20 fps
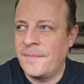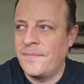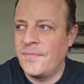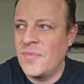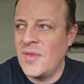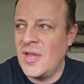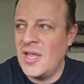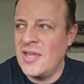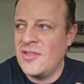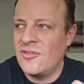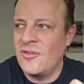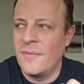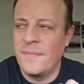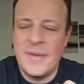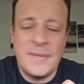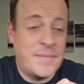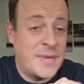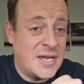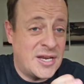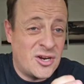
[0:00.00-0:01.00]
It's not me
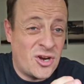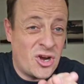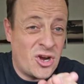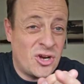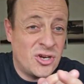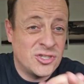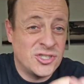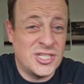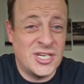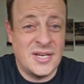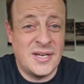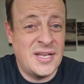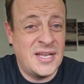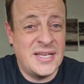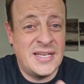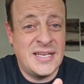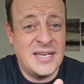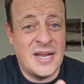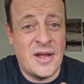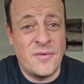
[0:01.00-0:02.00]
being harsh, and
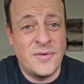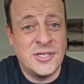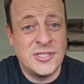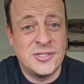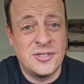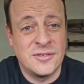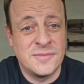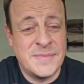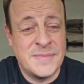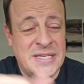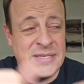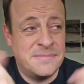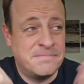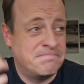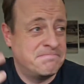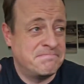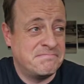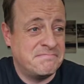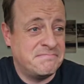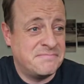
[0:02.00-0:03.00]
and it's not me
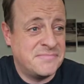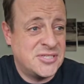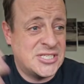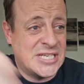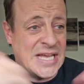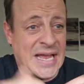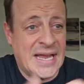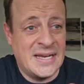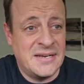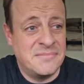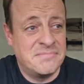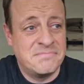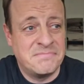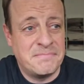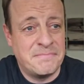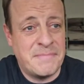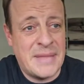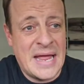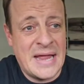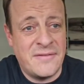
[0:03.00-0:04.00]
saying
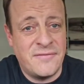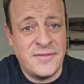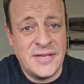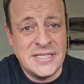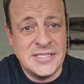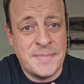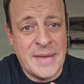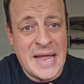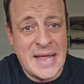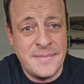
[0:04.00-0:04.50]
bad things about him.